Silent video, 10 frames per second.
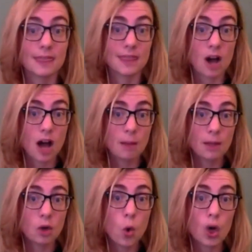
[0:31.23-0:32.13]
the
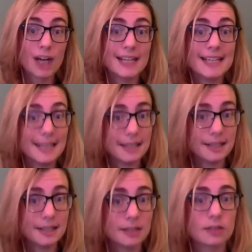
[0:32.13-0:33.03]
Common Core
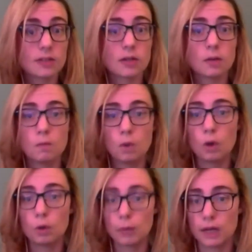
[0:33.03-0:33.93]
is
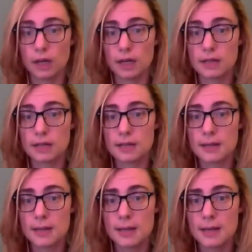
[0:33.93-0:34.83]
more rigorous,
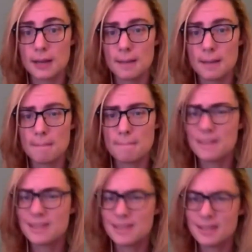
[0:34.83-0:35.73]
but
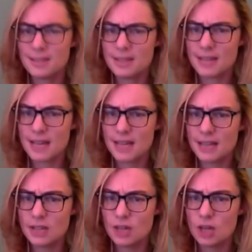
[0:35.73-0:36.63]
it's still
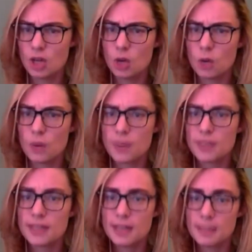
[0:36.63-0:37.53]
designed with the
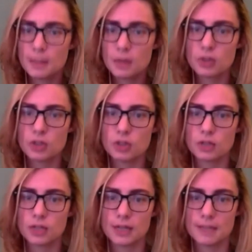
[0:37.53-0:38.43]
typical
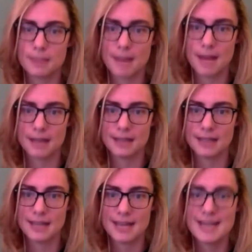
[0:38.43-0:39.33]
student in mind,
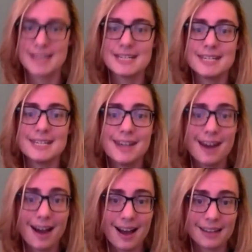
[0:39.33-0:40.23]

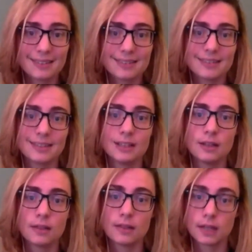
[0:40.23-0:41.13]
not
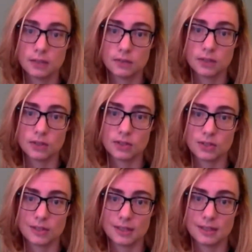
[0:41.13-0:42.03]
the gifted
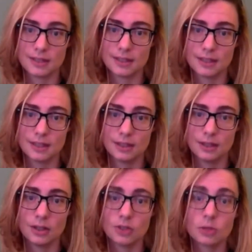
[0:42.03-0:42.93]
student.
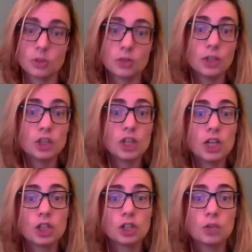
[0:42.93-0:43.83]
So
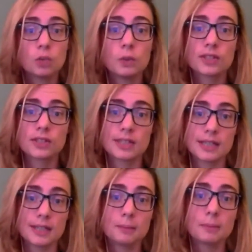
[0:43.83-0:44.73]
differentiation will
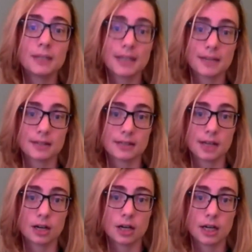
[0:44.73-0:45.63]
still be
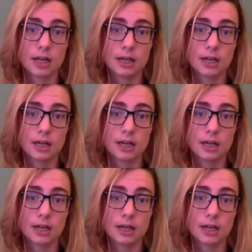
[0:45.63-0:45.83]
necessary.